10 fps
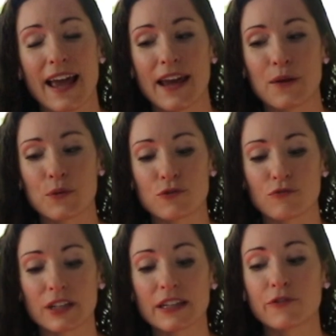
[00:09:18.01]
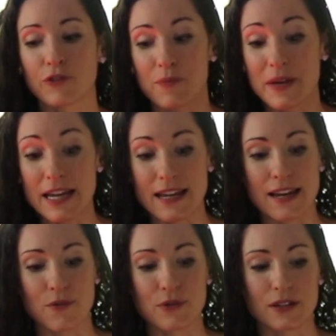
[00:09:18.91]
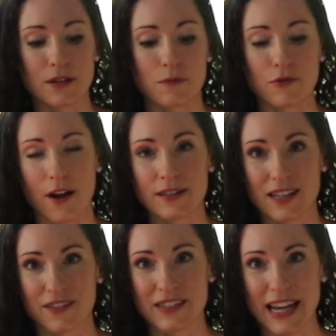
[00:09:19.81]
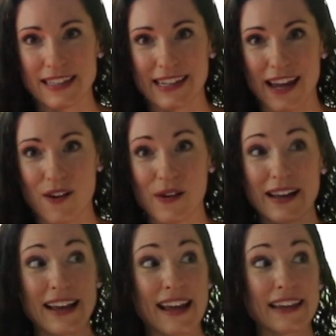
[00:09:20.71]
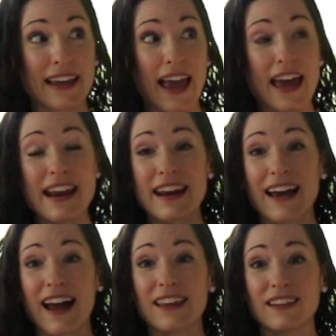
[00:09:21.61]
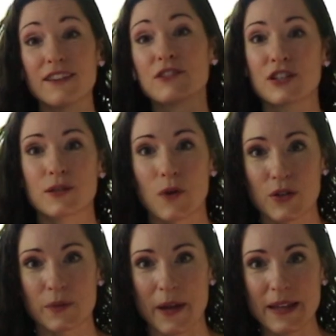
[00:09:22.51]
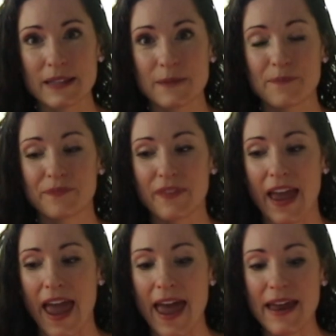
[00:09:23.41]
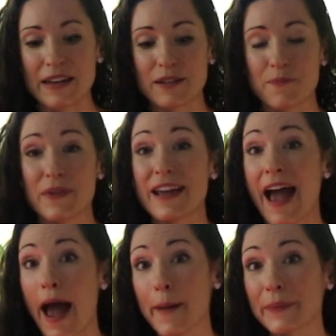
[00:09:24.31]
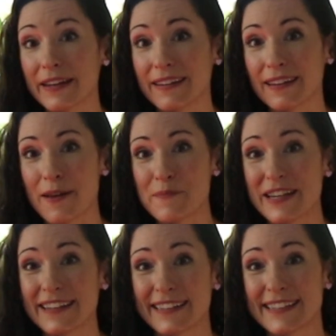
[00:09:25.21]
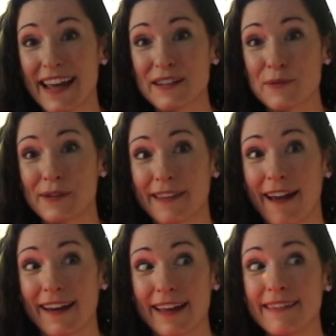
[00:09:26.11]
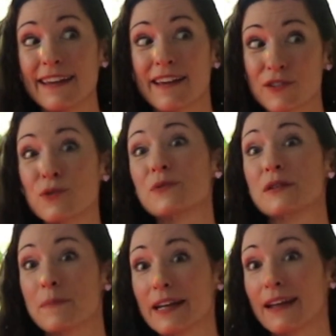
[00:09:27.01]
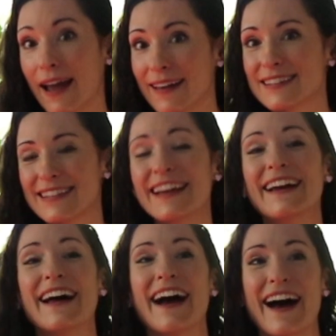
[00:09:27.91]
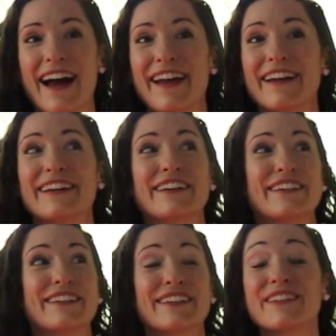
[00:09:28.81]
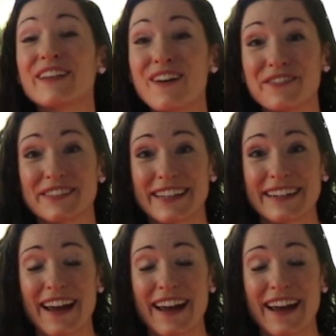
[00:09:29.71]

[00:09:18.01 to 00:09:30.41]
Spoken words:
And it was really, for me, it was the process of testing out, can I live in a small space and be happy and be content with that? And the answer was a big yes. I loved it.